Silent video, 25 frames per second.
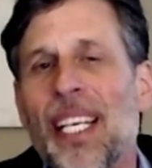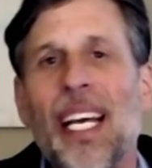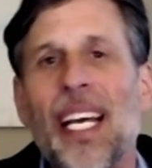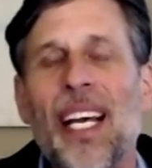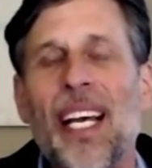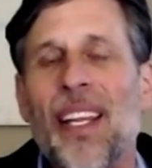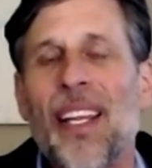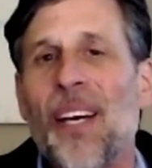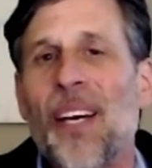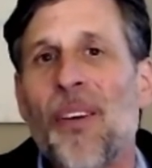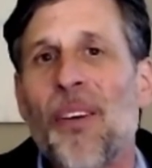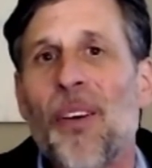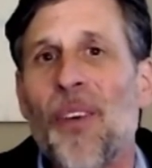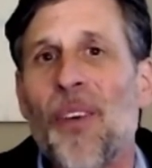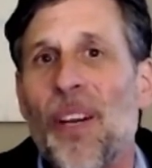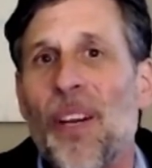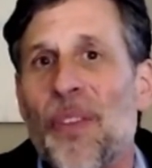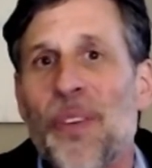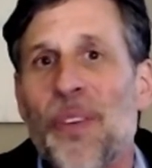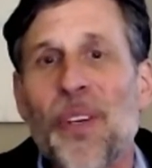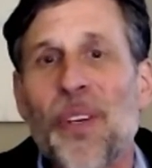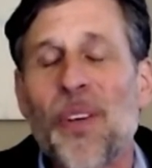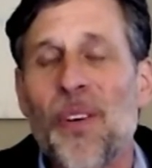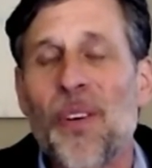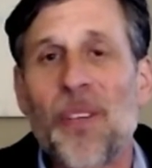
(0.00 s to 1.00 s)
And then we went
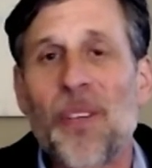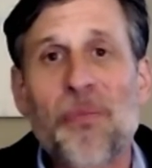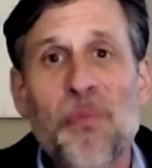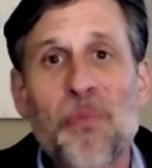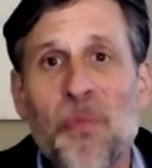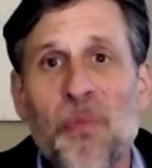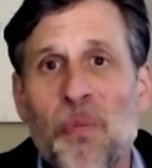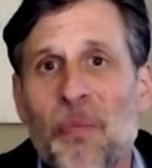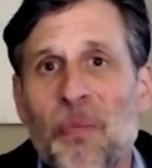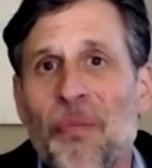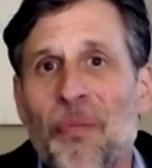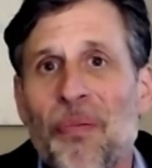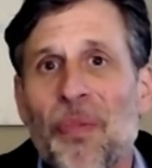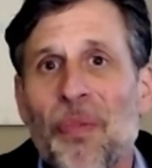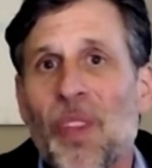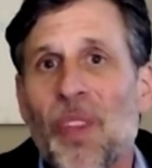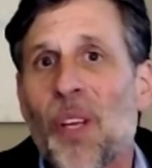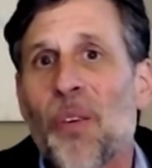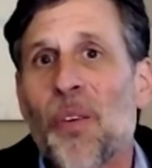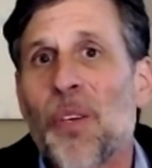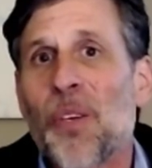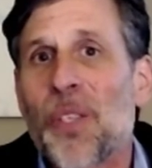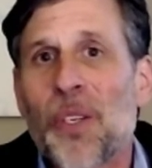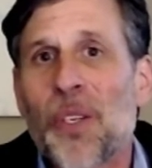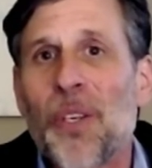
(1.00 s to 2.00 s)
through and
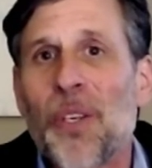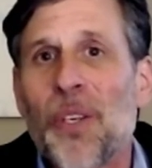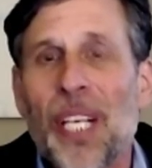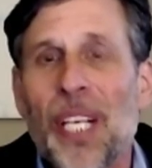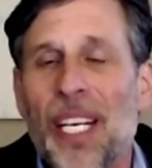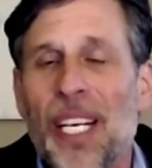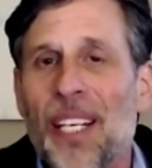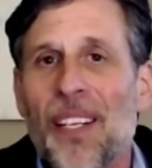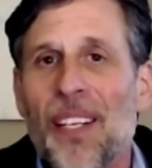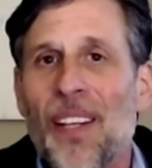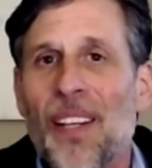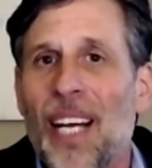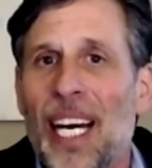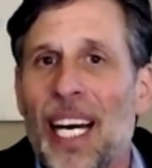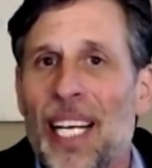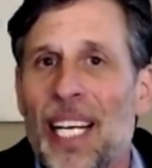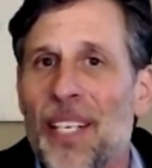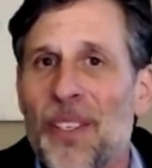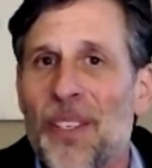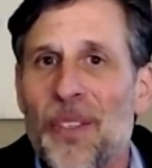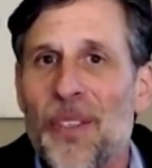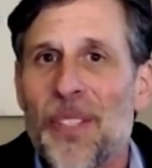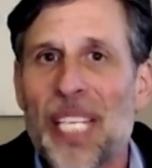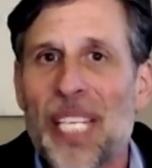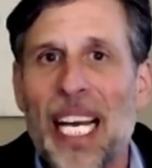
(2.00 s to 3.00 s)
recruited a lot of
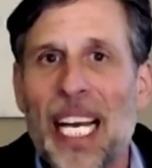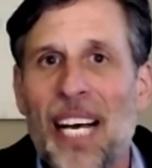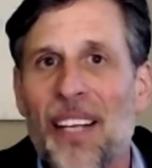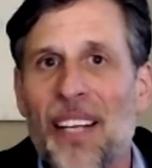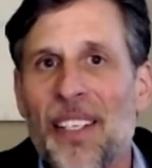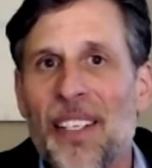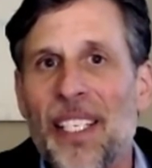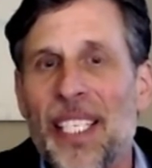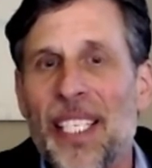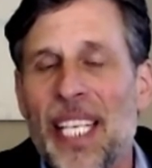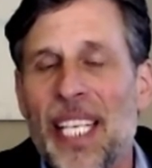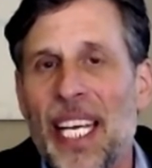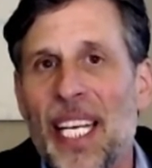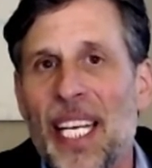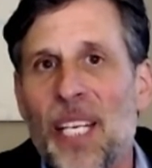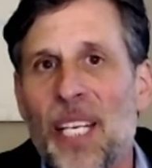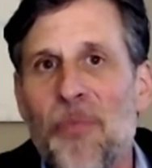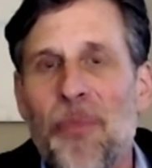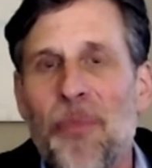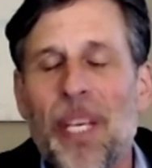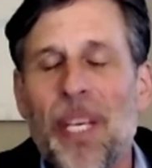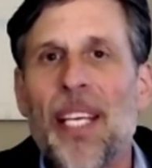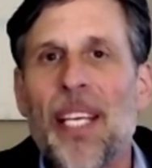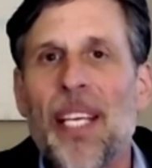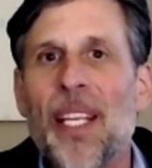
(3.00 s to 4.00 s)
new talent into
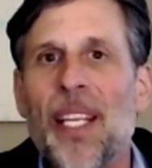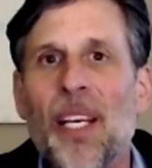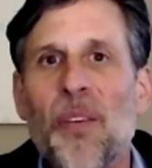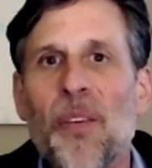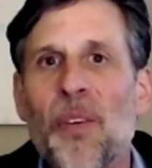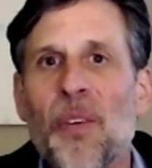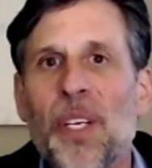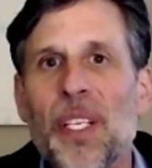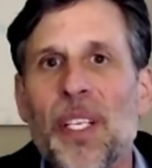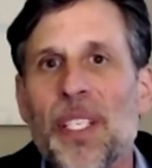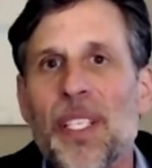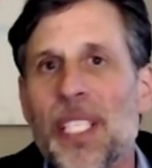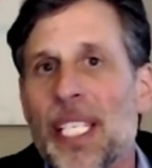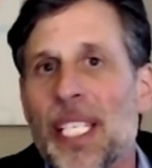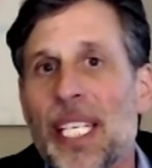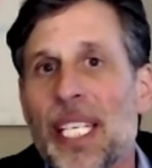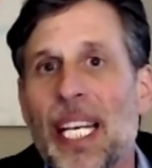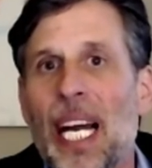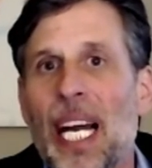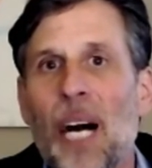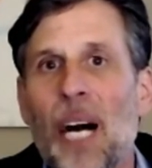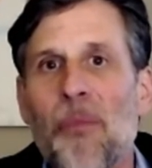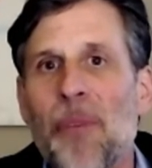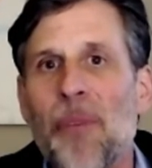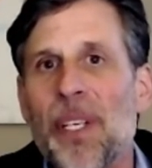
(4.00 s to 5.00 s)
ADP that was could
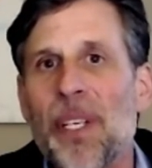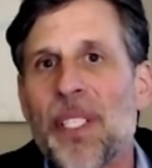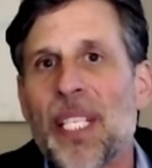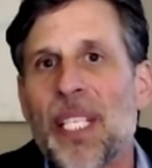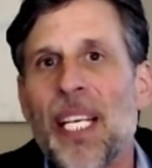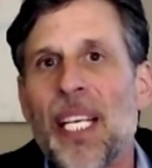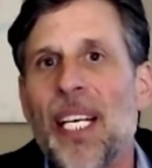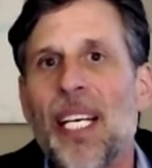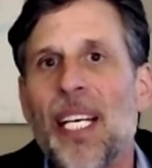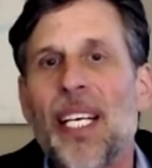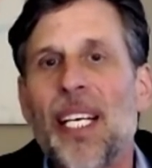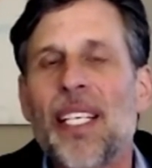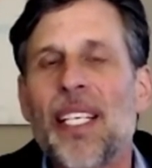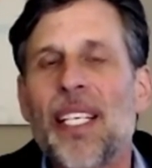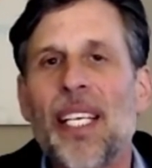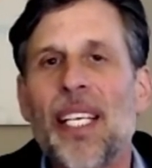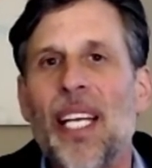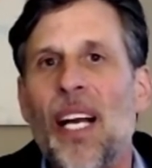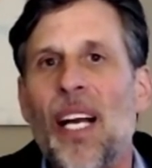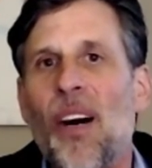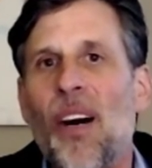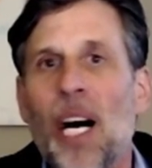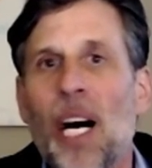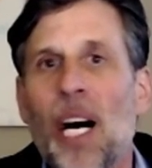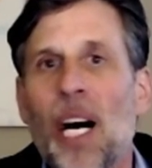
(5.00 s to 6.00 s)
help us, you
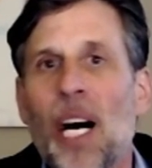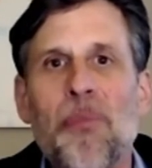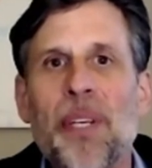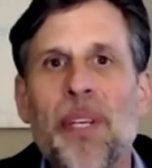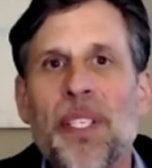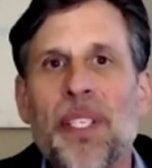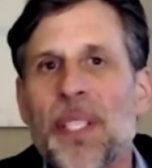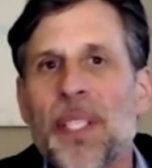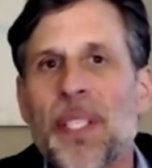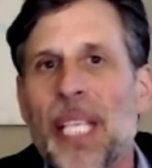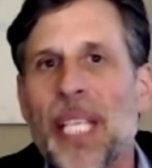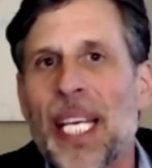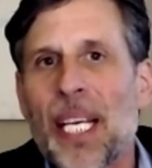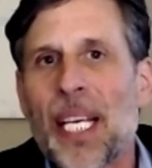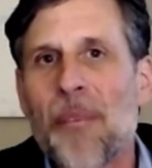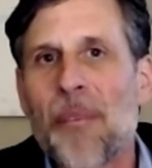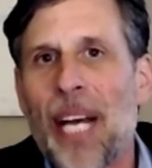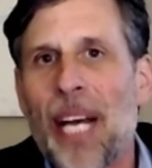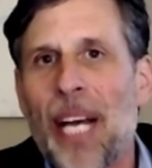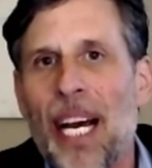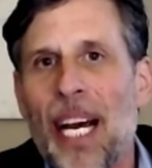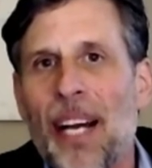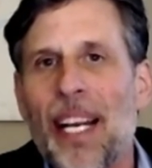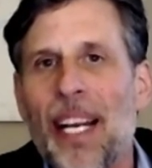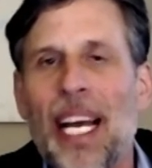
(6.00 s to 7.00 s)
know, help us think
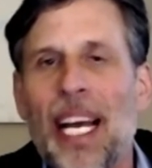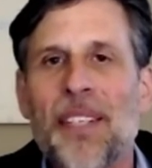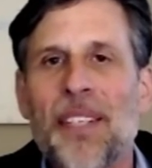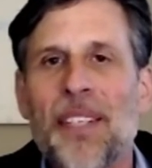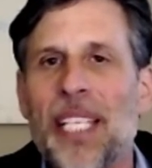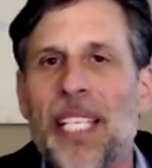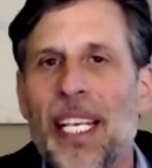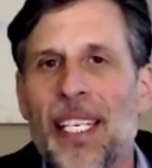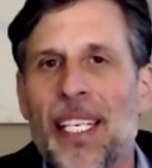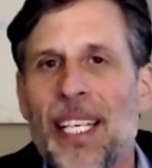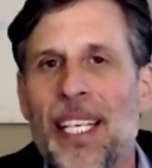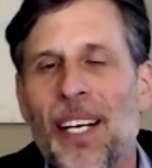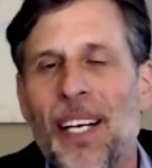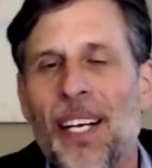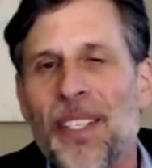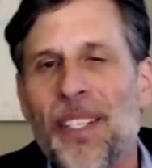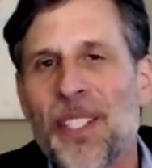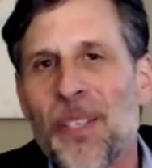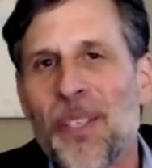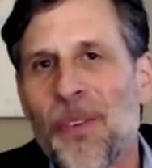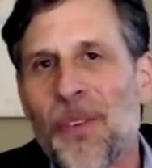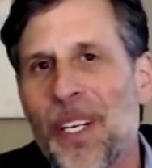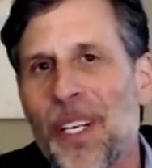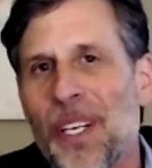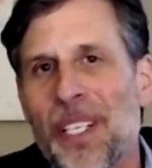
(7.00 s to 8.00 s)
about how technology
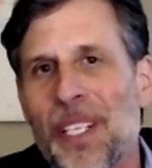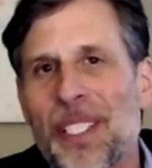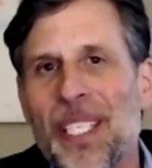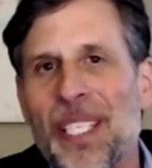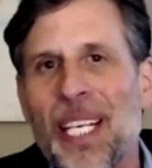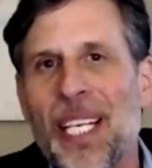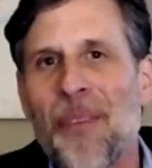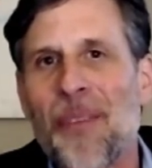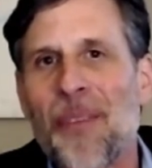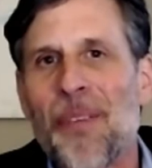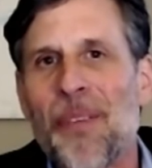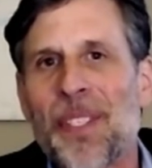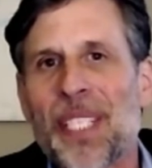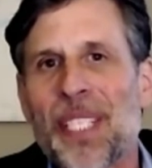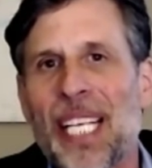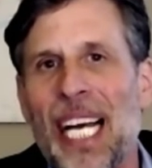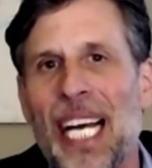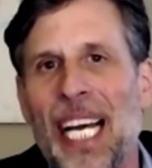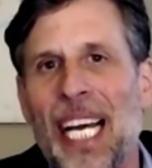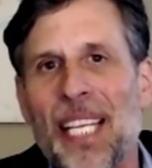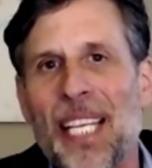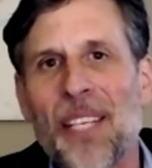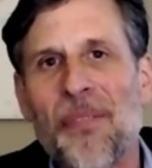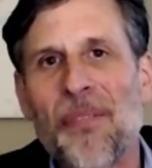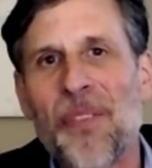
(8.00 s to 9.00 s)
works and help us
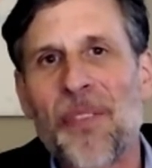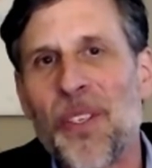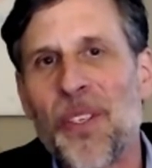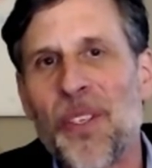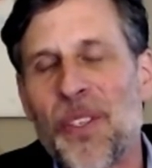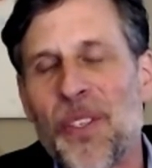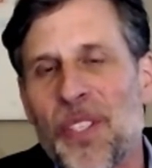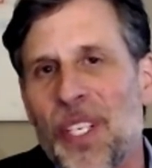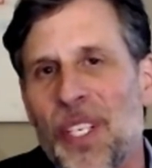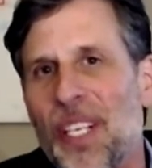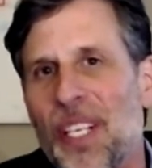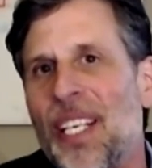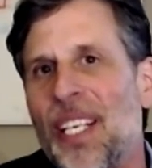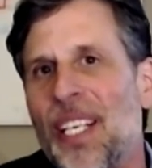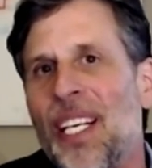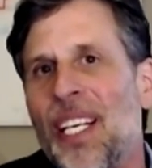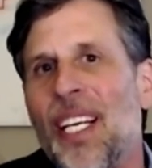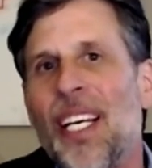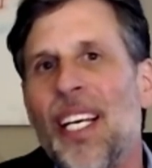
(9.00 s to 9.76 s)
guide the future.